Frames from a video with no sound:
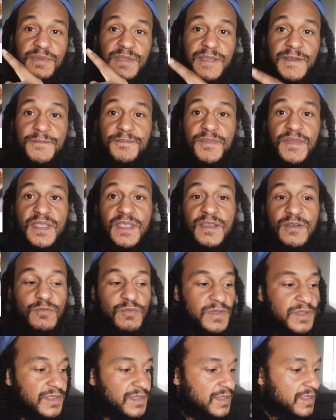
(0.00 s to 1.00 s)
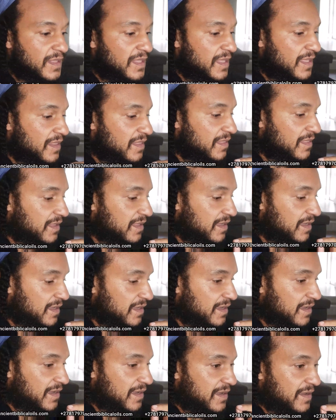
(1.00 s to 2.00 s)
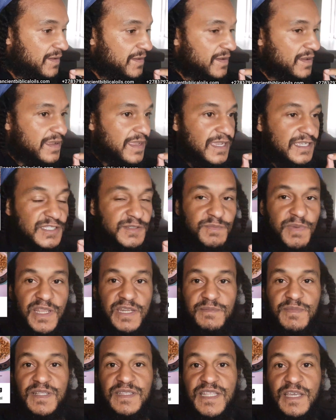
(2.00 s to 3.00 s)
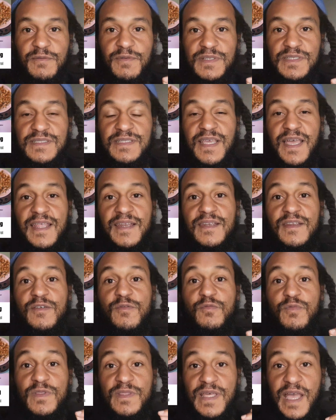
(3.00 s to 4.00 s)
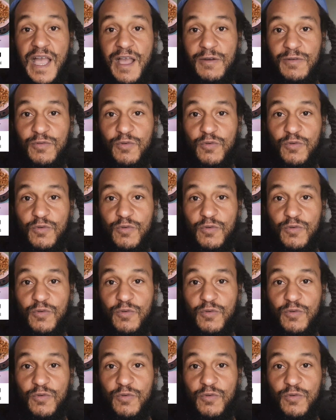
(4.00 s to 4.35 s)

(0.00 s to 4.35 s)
up here with the experiment that was done with our